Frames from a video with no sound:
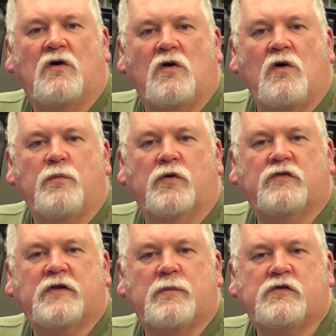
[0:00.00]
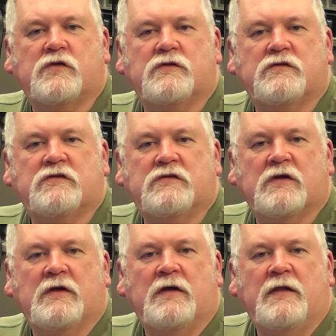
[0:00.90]
all perceptions
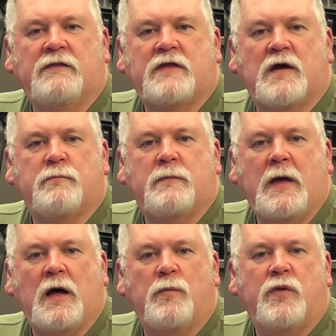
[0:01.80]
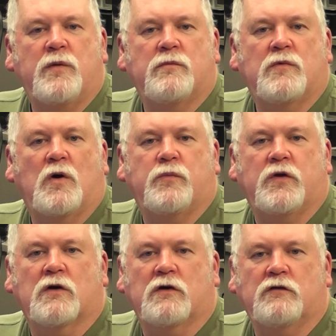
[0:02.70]
that help him
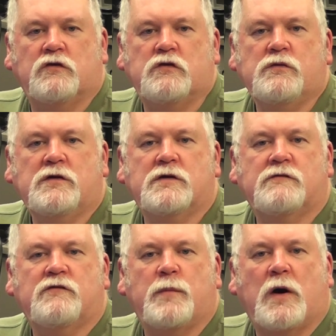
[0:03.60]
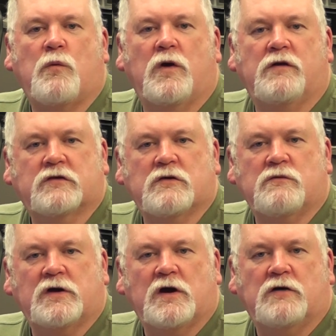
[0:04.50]
appear intuitive about what is
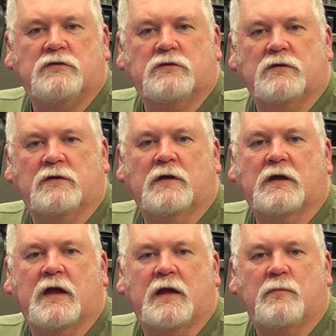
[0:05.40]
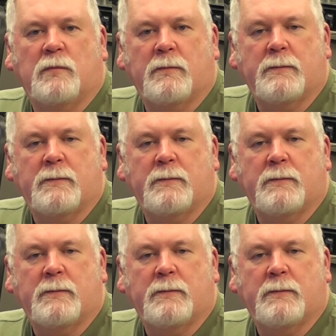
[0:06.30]
going on during the game.